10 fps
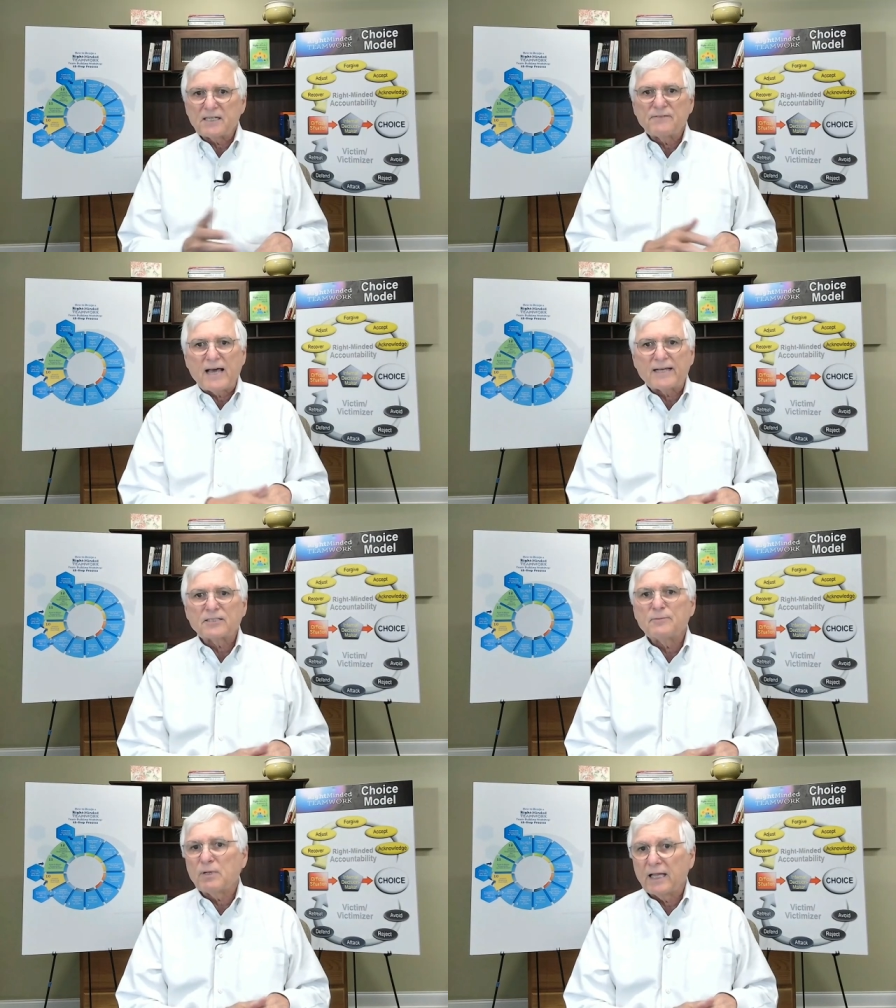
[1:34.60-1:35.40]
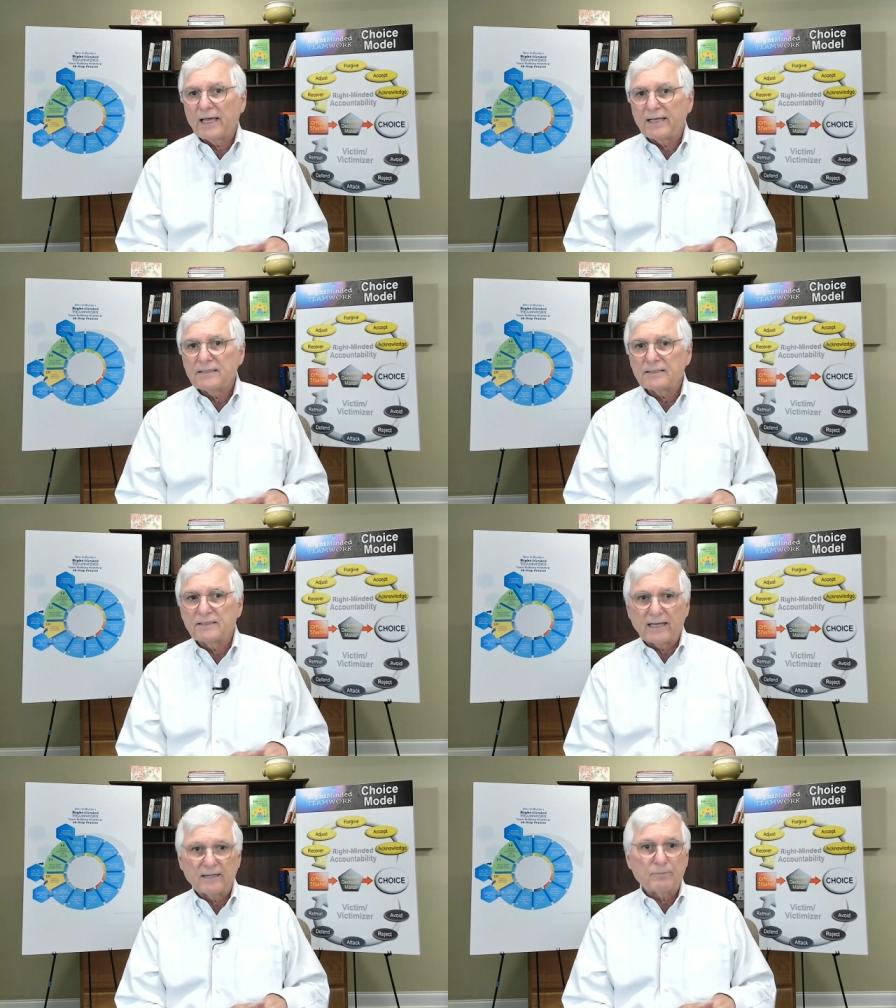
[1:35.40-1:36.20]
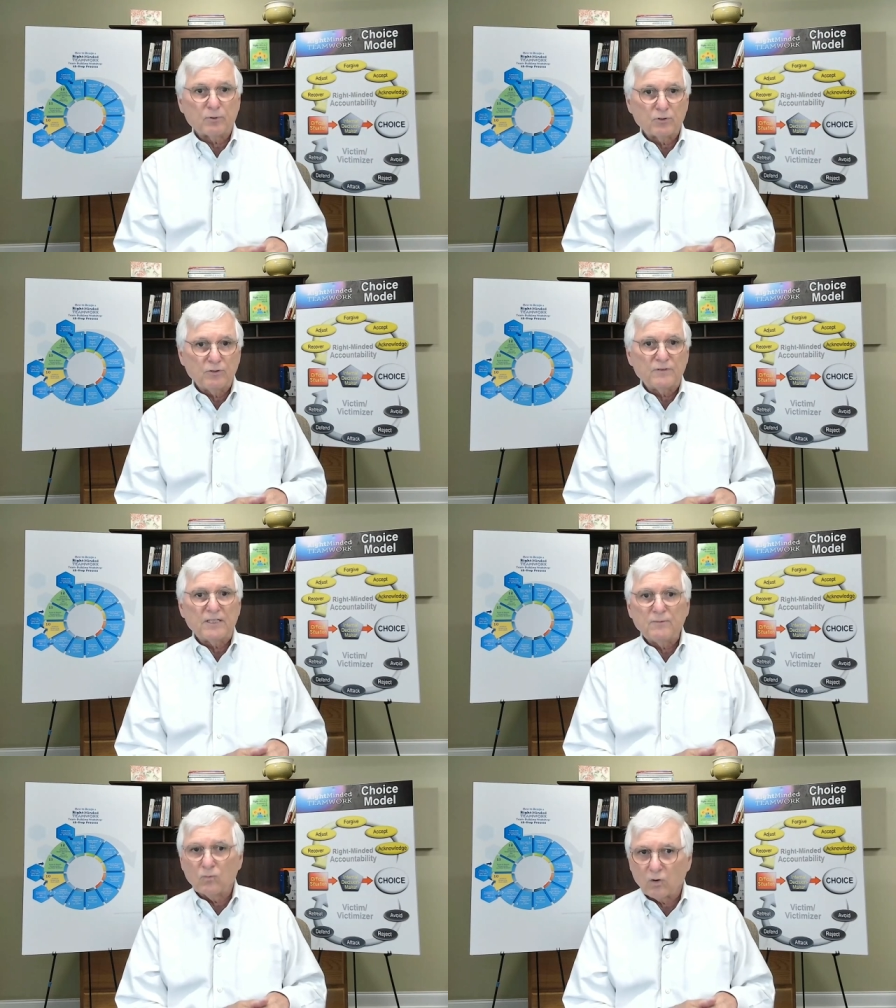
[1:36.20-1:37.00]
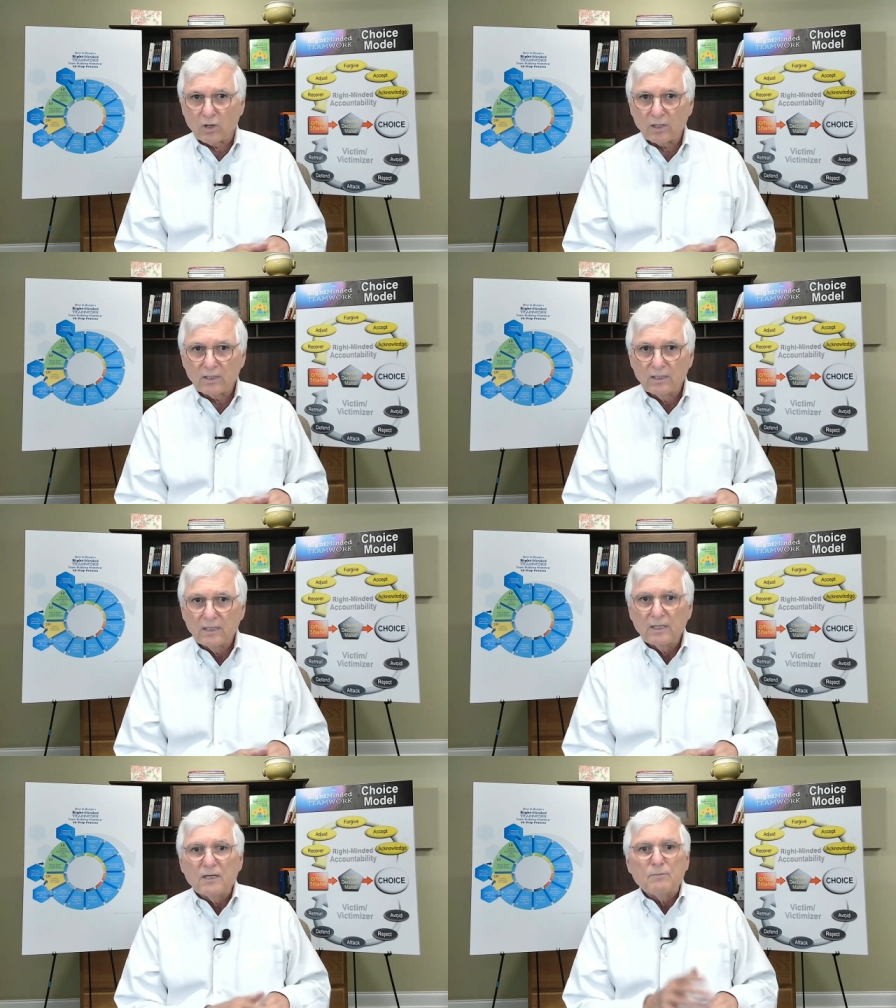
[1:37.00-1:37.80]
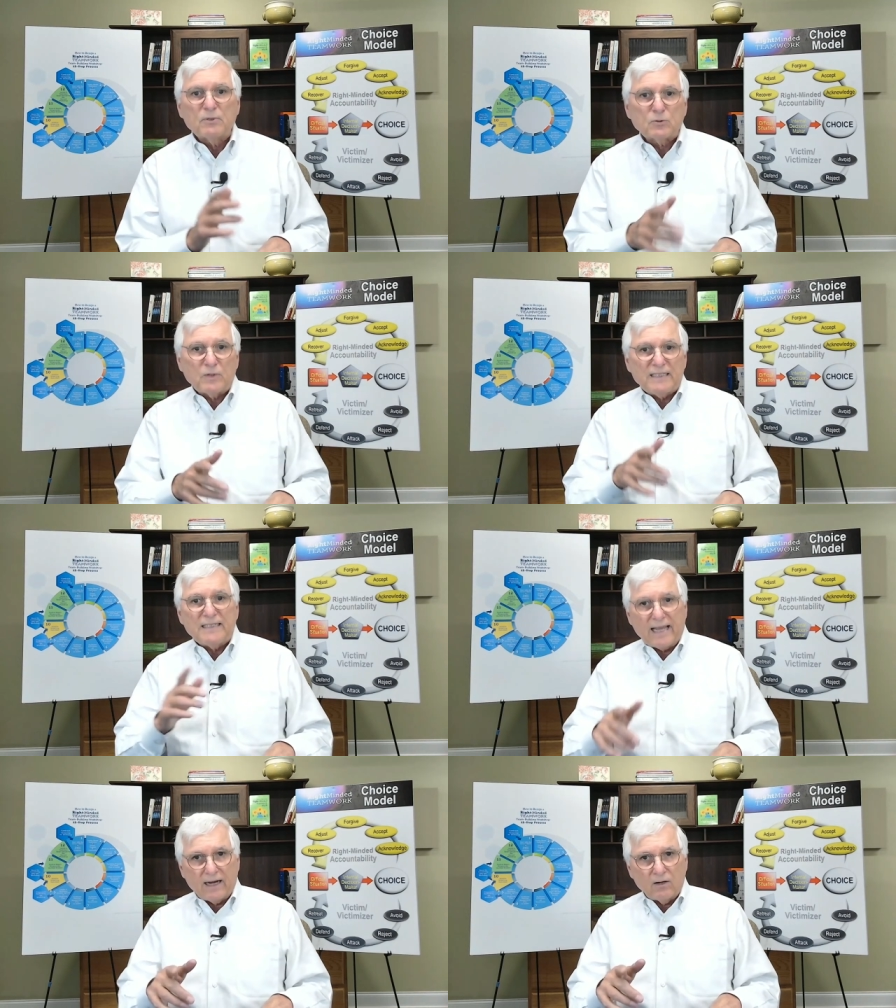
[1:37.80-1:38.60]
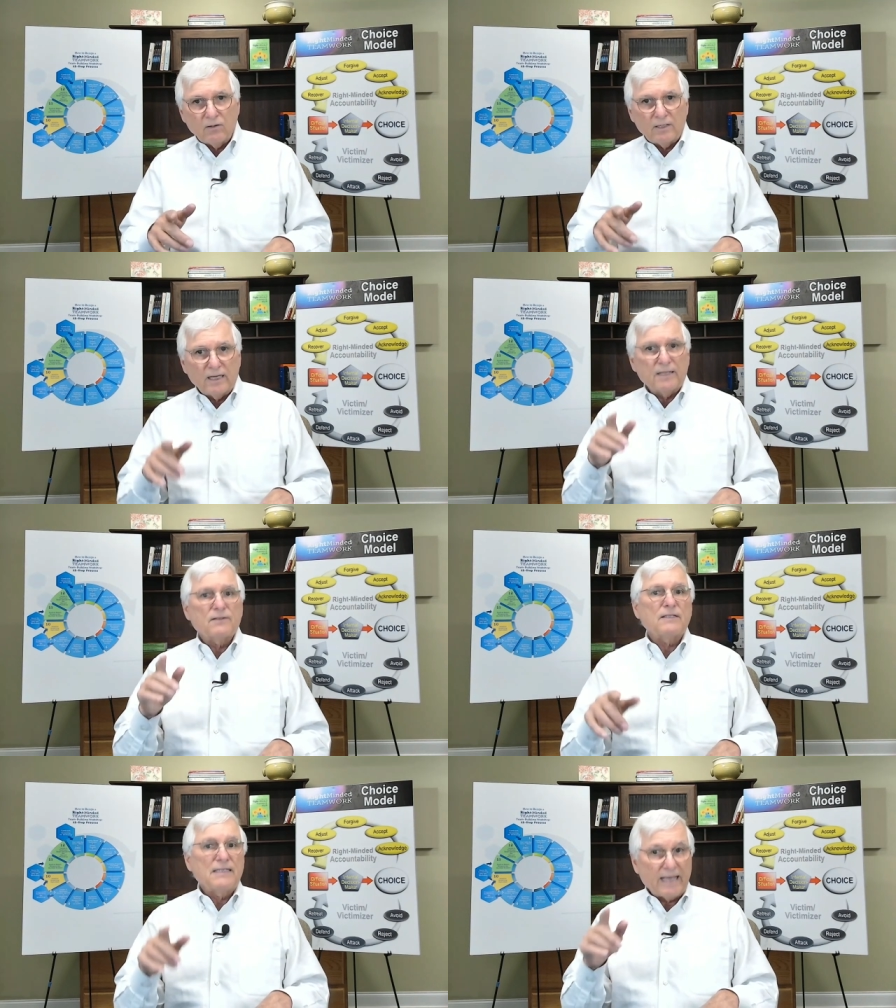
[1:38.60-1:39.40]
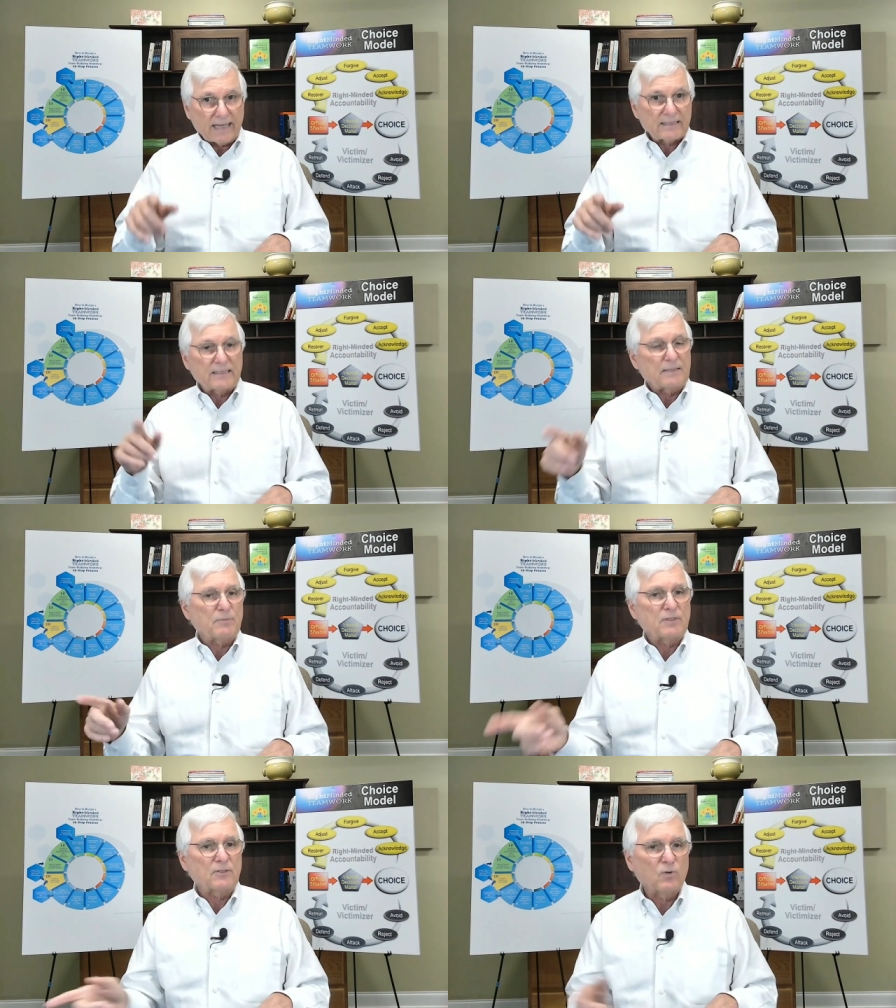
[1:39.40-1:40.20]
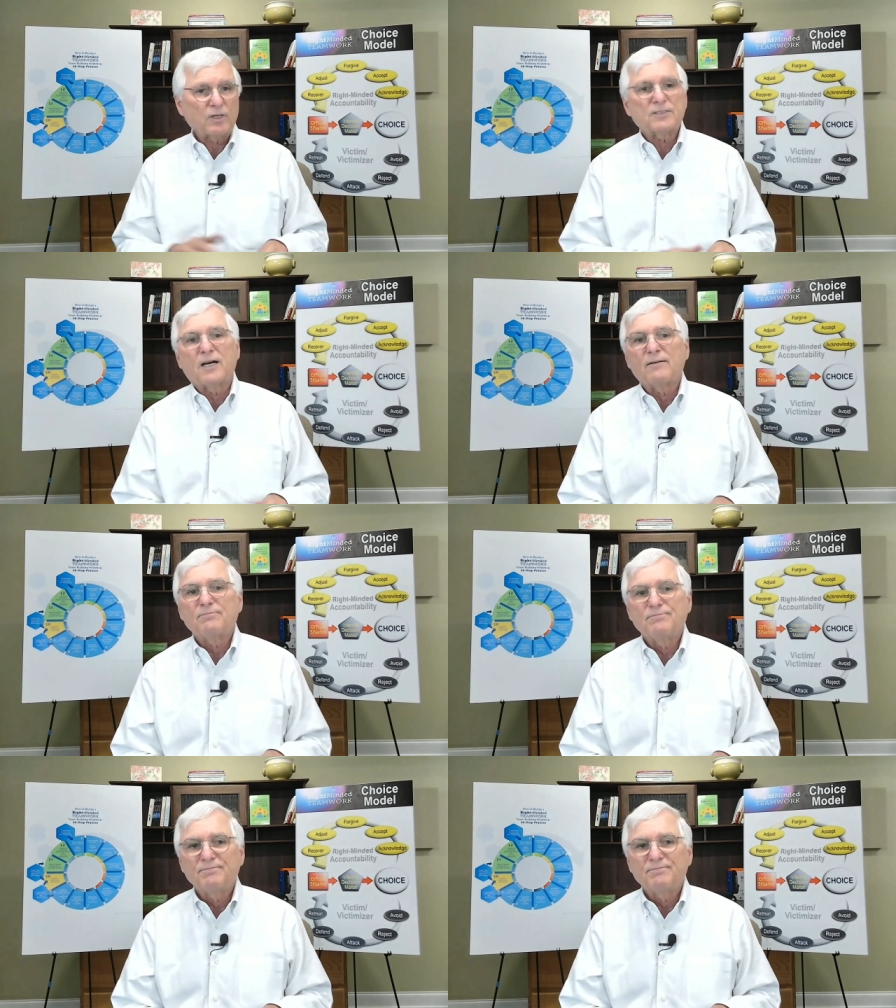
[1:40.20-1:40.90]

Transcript: action plans that improve teamwork between now and the next team building workshop.